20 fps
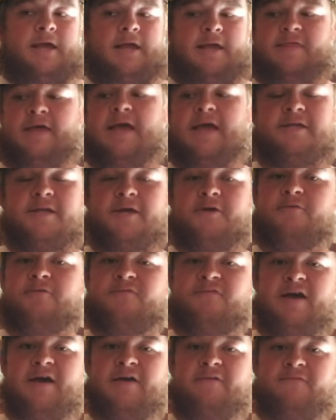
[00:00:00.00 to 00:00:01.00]
That Duke
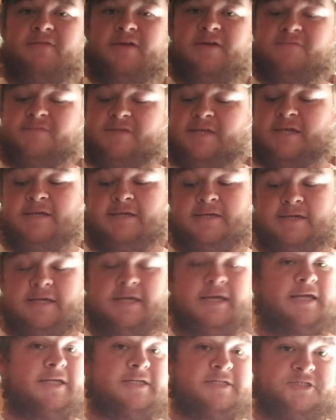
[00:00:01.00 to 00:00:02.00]
550
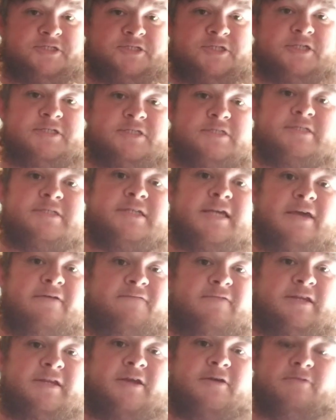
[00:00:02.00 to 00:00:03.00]
is just as
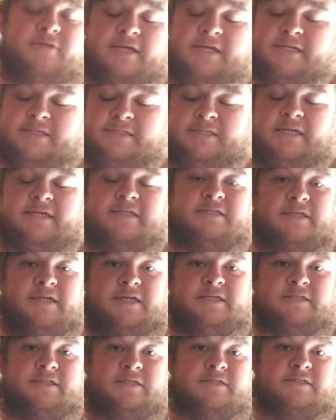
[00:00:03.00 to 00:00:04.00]
heavy duty as this
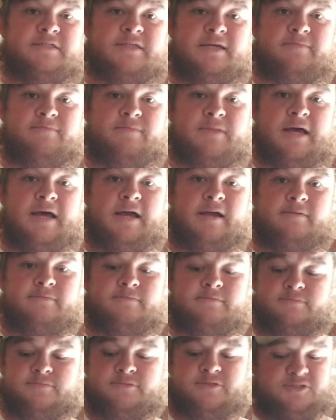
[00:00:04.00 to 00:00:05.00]
is, it seemed like.
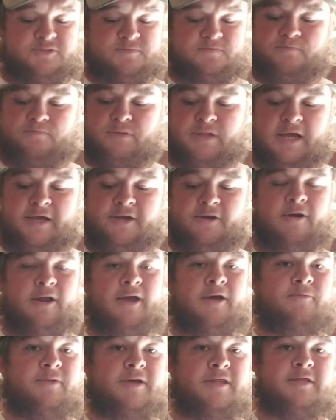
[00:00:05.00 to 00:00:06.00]
Just playing
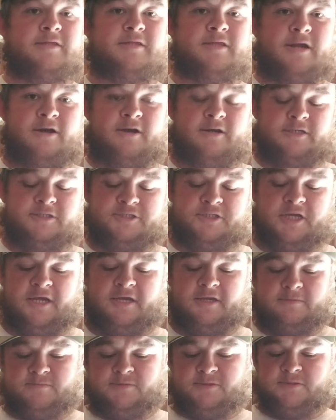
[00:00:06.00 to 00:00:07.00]
around with it there at
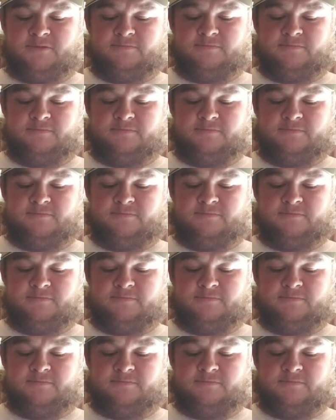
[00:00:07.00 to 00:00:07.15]
Jeb's.